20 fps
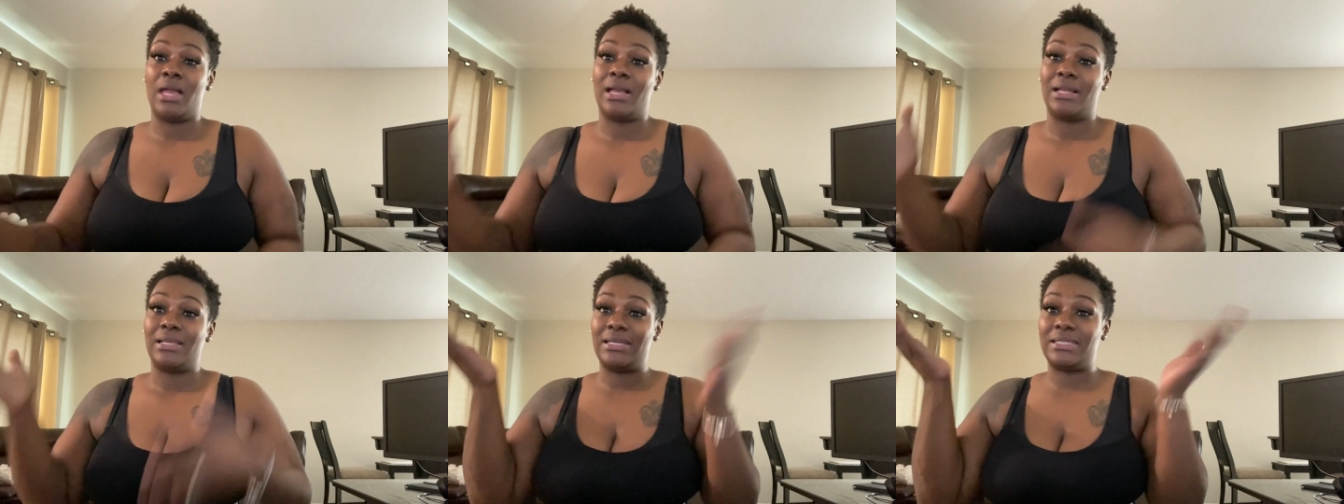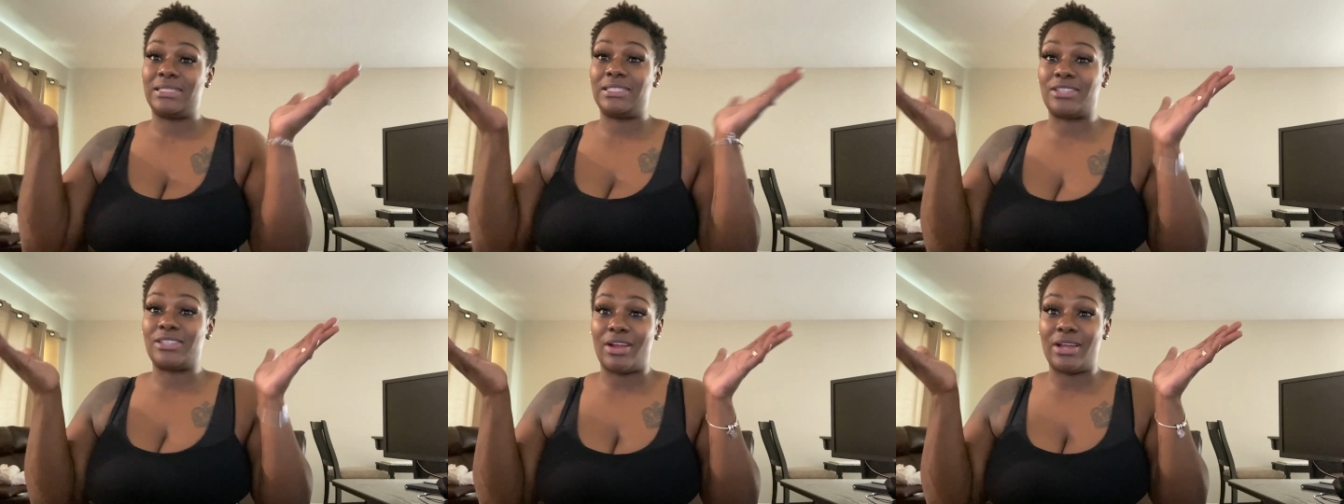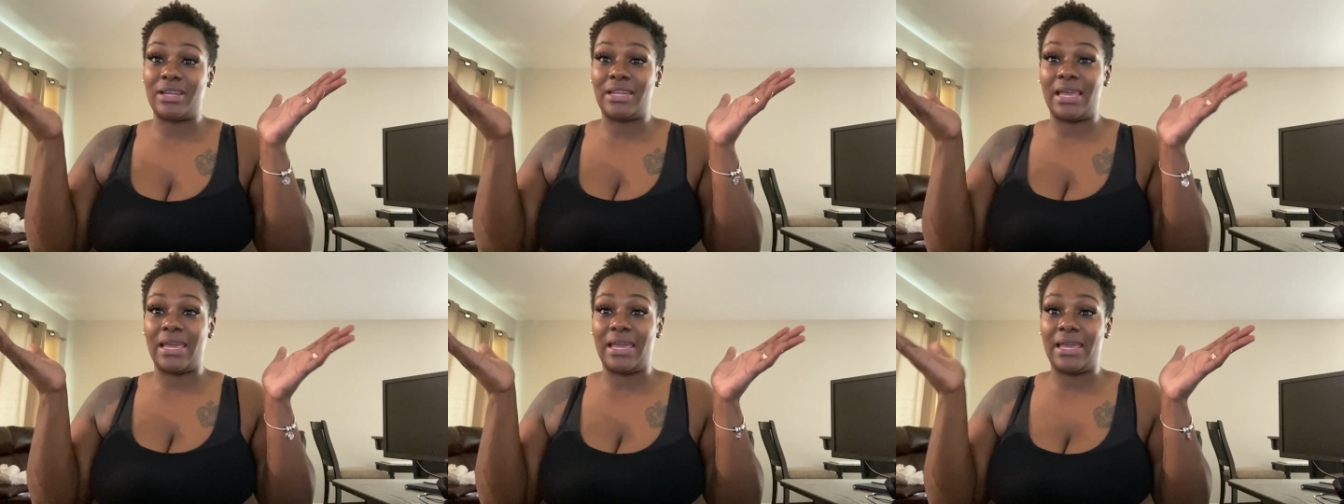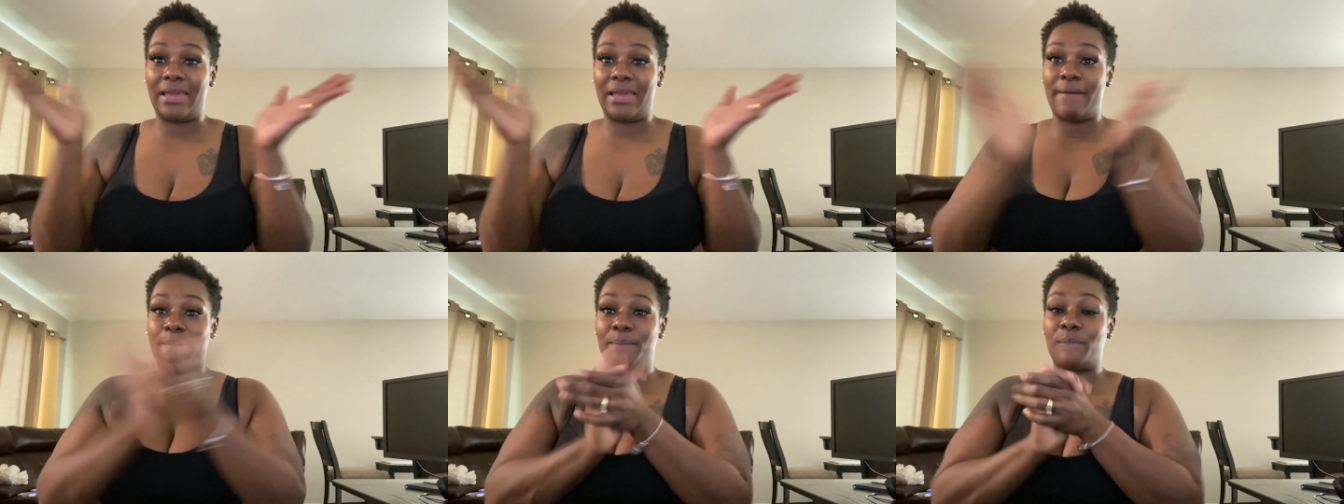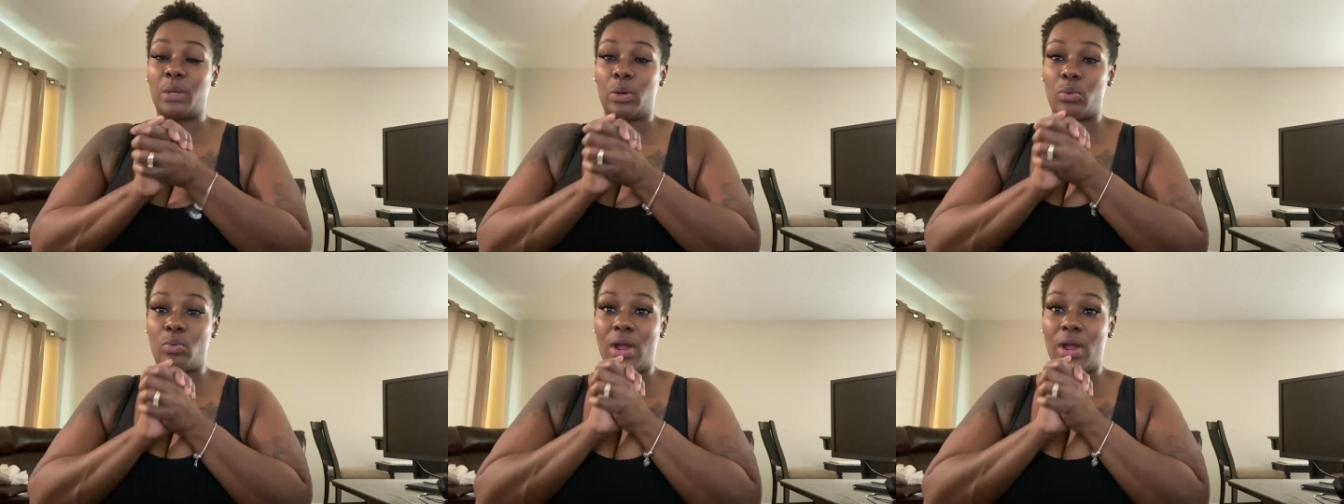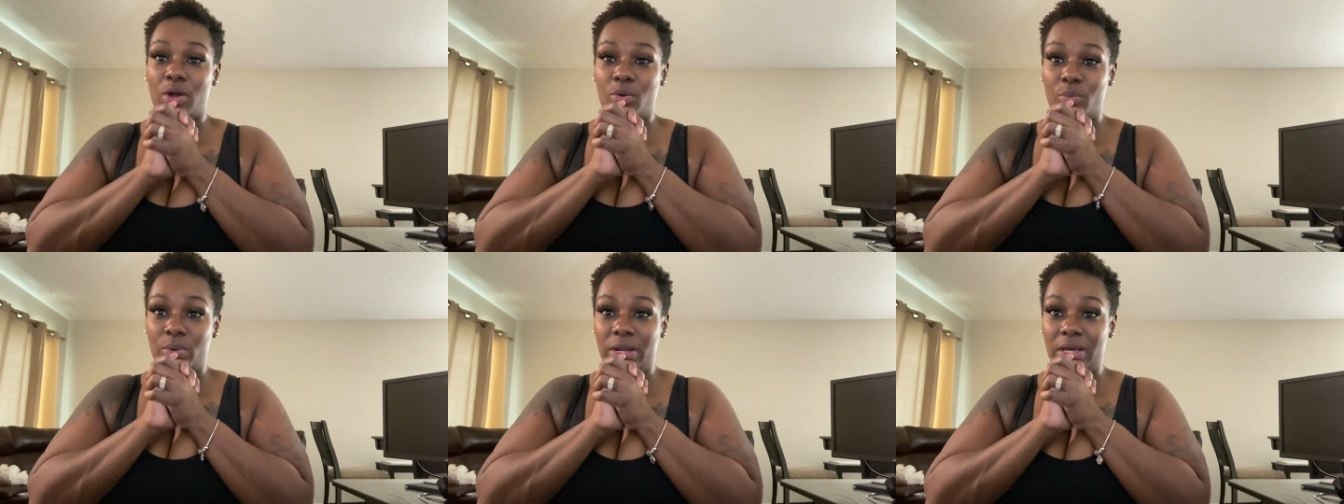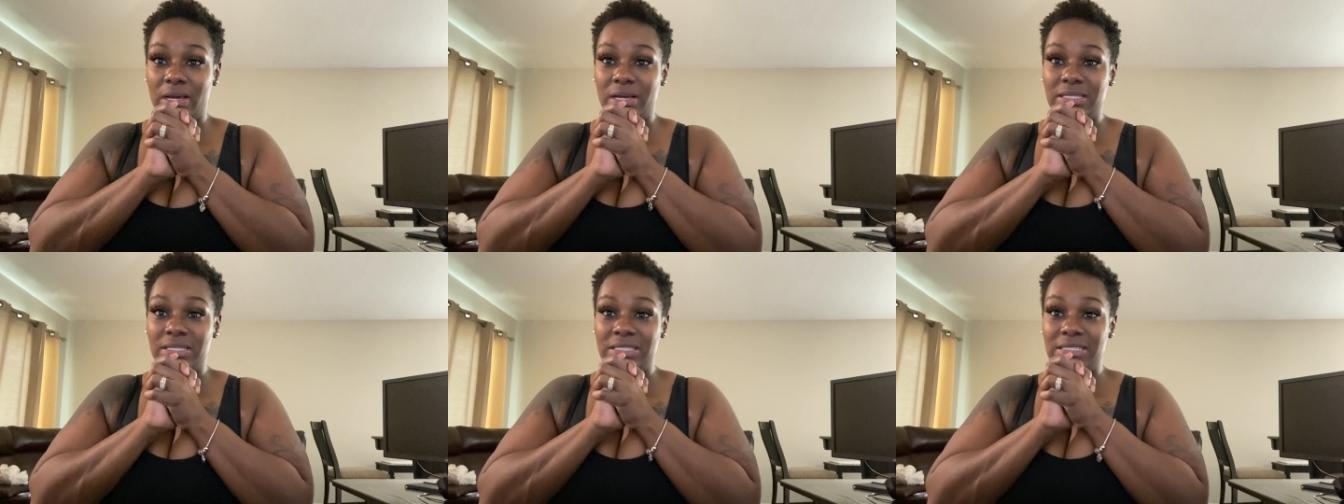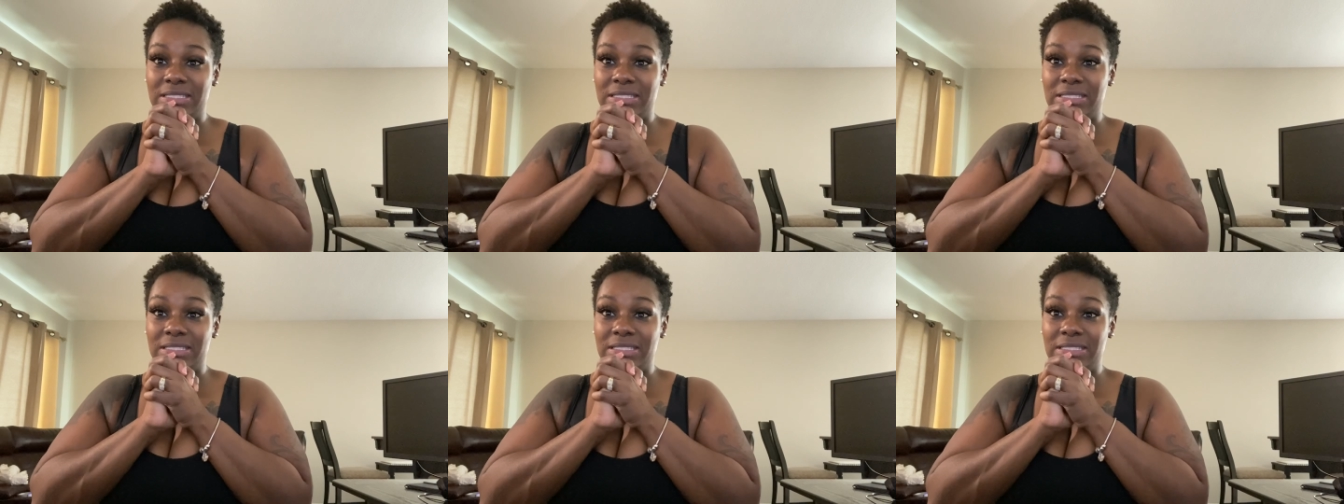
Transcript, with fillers: this is our day. Rock with us.